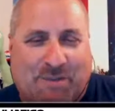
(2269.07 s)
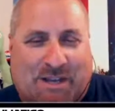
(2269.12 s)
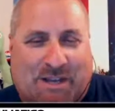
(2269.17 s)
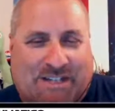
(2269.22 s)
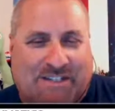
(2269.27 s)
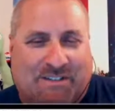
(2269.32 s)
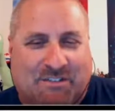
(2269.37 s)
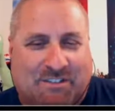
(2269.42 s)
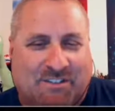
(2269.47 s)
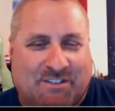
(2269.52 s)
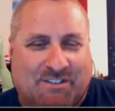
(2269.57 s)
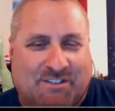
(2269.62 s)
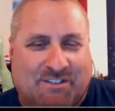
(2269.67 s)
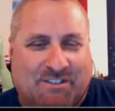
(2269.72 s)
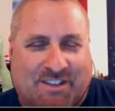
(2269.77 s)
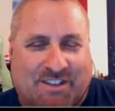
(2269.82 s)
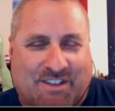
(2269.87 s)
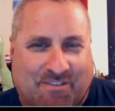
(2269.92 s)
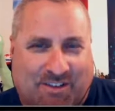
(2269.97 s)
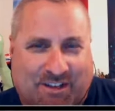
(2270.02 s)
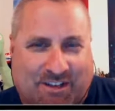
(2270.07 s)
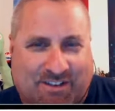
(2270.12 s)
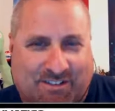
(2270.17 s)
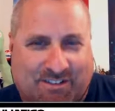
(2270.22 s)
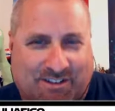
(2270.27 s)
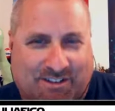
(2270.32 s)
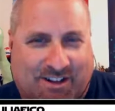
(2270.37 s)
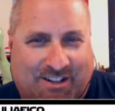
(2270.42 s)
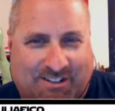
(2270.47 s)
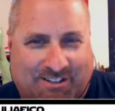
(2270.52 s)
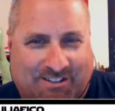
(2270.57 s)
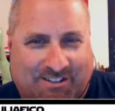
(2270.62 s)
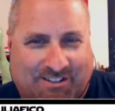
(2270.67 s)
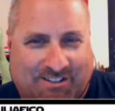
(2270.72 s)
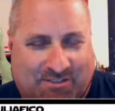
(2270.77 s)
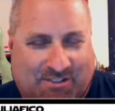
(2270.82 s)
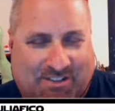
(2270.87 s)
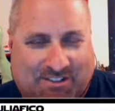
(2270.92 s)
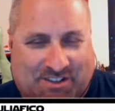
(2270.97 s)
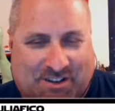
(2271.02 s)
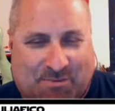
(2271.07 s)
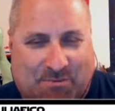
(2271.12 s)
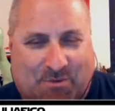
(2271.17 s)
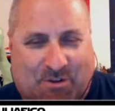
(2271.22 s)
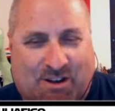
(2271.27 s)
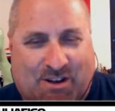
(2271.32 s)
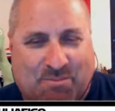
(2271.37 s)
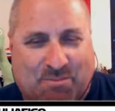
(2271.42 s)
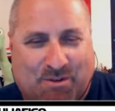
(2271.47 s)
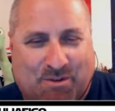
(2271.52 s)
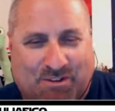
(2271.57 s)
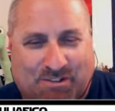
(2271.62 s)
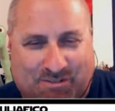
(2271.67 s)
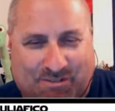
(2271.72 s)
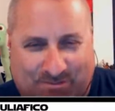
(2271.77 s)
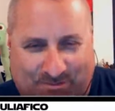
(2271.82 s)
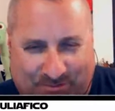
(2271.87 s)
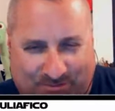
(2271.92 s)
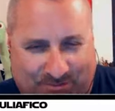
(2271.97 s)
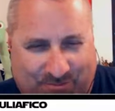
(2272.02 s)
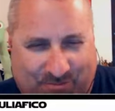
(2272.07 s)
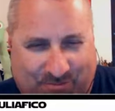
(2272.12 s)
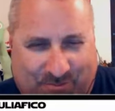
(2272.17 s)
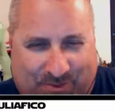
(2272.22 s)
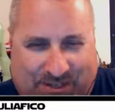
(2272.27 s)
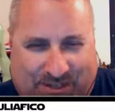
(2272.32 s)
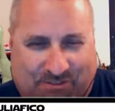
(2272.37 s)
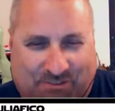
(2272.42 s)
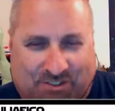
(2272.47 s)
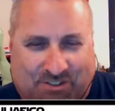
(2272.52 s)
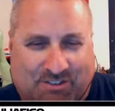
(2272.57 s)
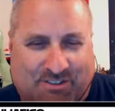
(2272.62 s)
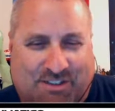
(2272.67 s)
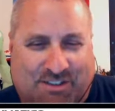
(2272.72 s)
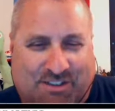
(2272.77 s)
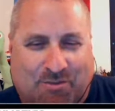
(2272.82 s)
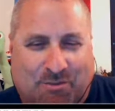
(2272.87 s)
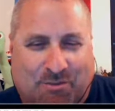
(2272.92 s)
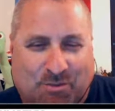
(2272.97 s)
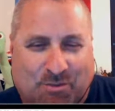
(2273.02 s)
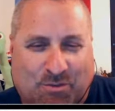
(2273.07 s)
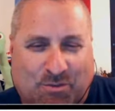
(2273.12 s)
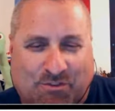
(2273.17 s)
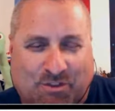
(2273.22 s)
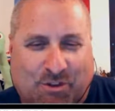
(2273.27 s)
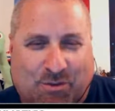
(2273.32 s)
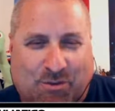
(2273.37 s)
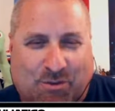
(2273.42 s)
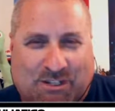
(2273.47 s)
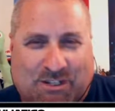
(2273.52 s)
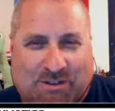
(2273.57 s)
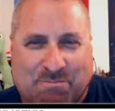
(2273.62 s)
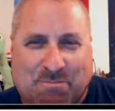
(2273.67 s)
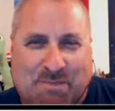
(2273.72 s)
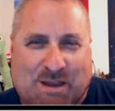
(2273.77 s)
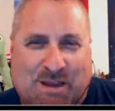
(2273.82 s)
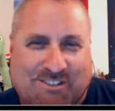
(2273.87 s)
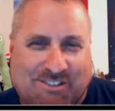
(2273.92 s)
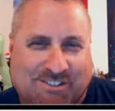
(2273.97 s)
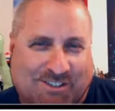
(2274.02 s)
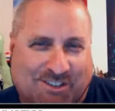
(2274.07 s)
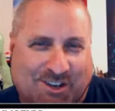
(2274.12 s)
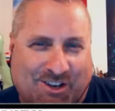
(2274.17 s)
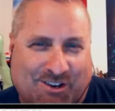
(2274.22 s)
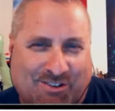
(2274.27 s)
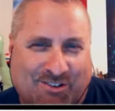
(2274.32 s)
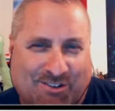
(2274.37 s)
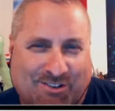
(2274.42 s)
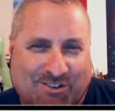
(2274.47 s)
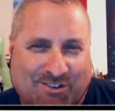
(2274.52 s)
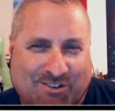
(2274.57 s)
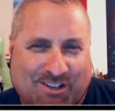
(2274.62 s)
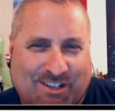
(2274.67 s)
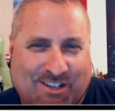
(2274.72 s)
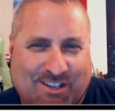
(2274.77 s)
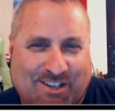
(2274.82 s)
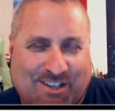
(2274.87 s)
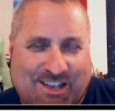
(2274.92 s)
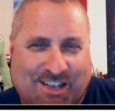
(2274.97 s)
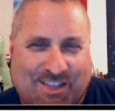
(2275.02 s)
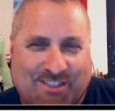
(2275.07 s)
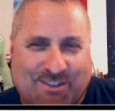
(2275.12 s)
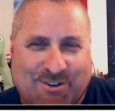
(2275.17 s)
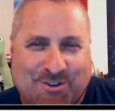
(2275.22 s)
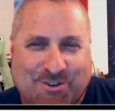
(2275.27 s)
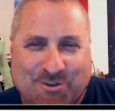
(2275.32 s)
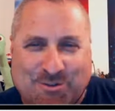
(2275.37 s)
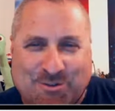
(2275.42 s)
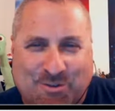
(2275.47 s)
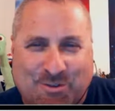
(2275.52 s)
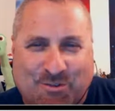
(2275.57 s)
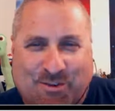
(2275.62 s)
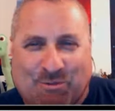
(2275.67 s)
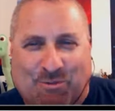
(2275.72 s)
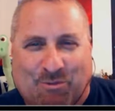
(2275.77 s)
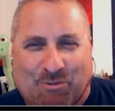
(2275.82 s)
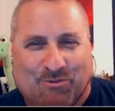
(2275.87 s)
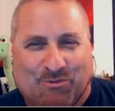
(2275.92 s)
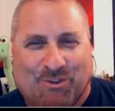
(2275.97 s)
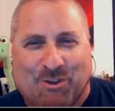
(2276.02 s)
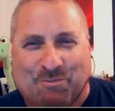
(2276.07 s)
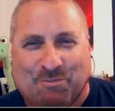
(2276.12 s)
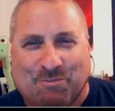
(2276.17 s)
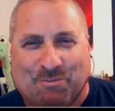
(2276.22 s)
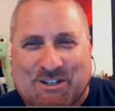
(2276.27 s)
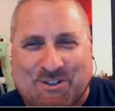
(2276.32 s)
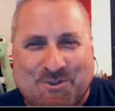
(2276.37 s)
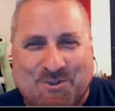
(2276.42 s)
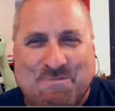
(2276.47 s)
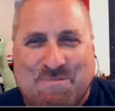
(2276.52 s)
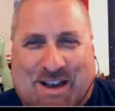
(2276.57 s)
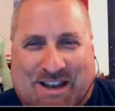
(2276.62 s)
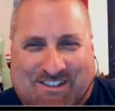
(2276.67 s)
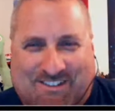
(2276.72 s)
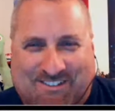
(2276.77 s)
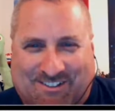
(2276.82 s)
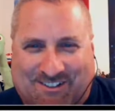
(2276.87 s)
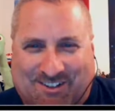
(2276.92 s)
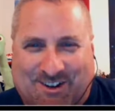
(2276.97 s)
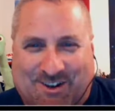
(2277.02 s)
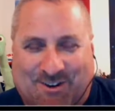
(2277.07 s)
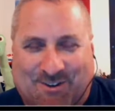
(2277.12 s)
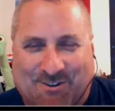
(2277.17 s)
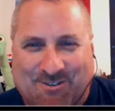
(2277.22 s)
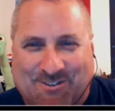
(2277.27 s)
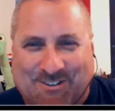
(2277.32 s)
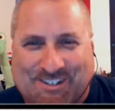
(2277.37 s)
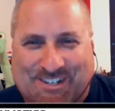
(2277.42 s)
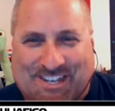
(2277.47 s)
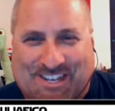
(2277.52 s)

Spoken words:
Magnificent Seven, not Seven Samurai, but Magnificent Seven was filmed in Mexico, and the new movie was filmed in New Mexico.